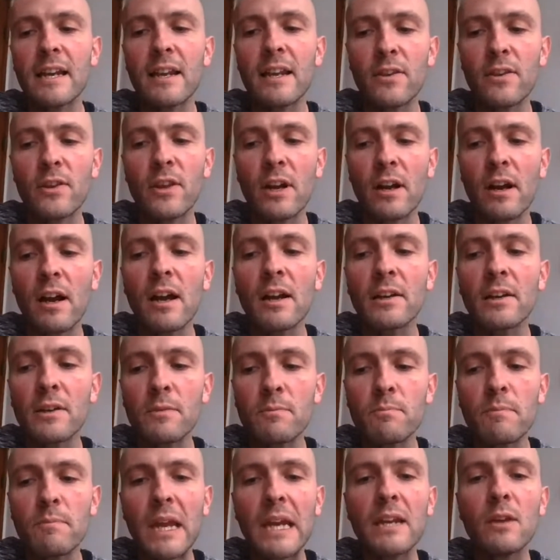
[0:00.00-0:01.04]
There aren't
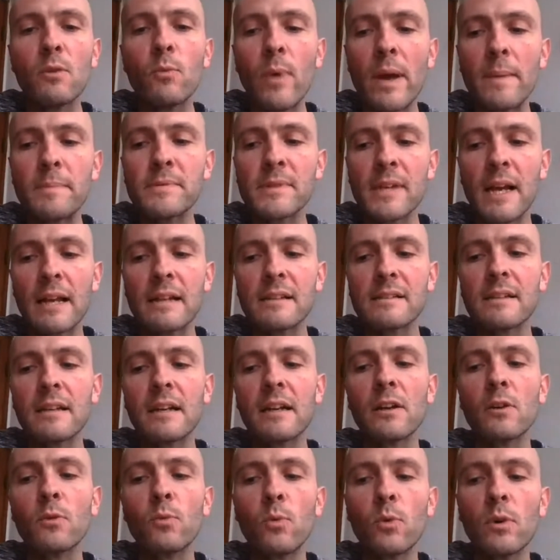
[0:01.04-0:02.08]
many websites
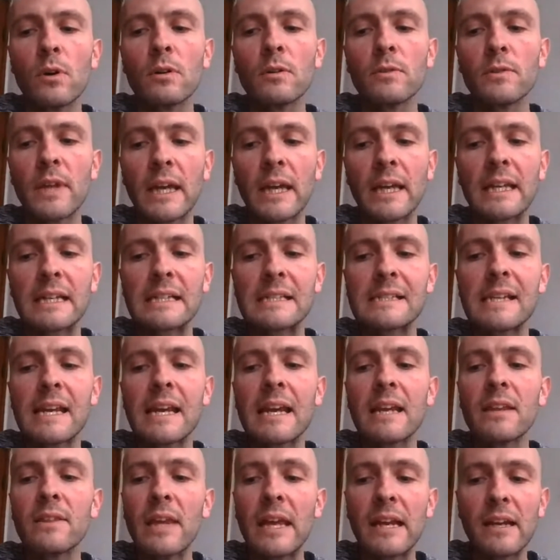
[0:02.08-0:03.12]
in the world that can
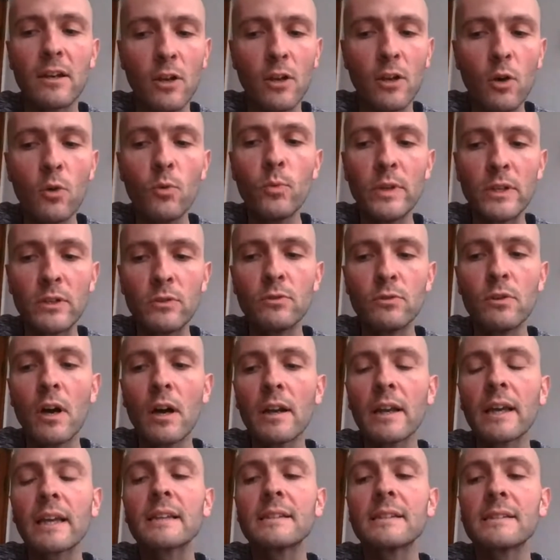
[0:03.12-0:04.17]
say that no, we do
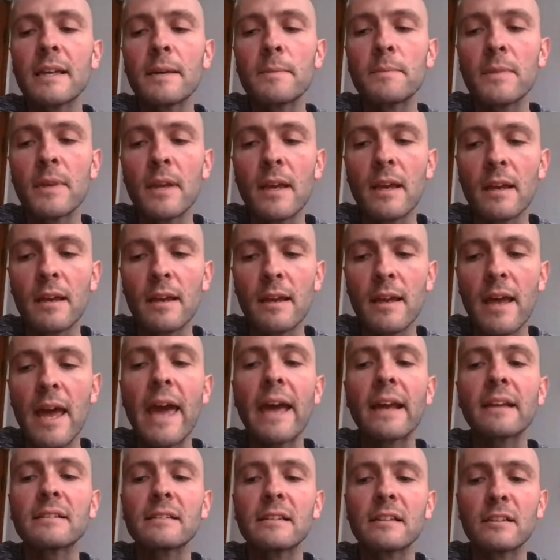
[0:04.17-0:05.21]
not accept
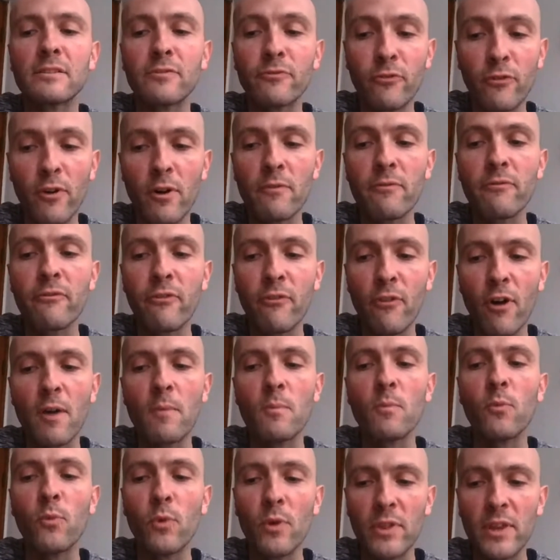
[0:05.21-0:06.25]
access
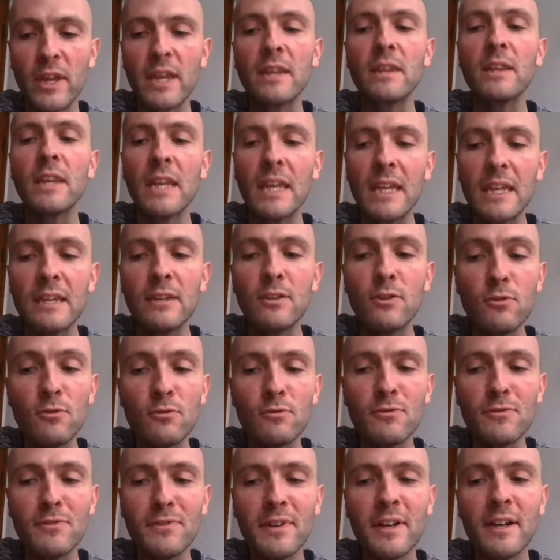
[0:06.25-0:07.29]
from within the
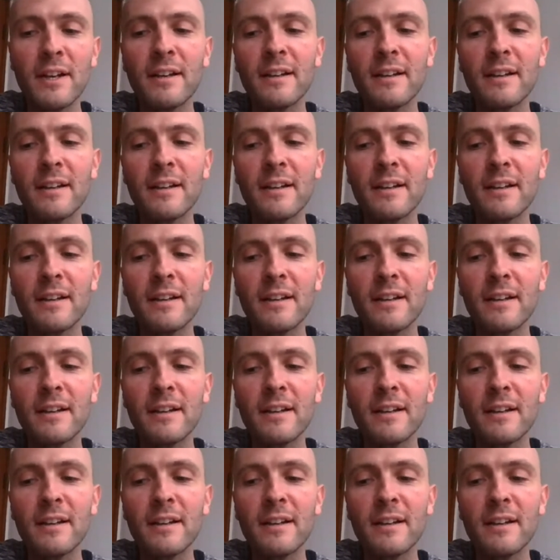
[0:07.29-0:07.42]
EU.